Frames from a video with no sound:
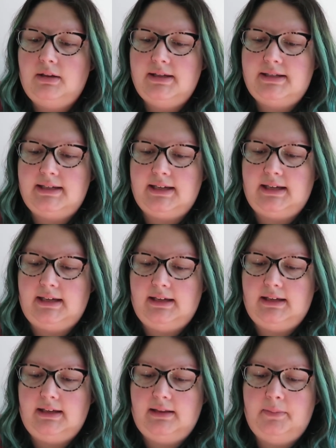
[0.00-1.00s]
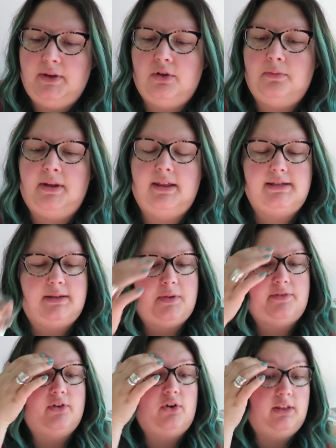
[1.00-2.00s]
Let's see. Let me go to my list on
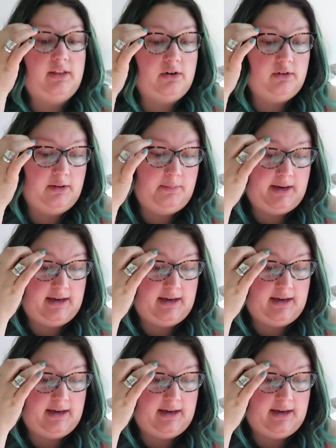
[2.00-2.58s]
my phone. I literally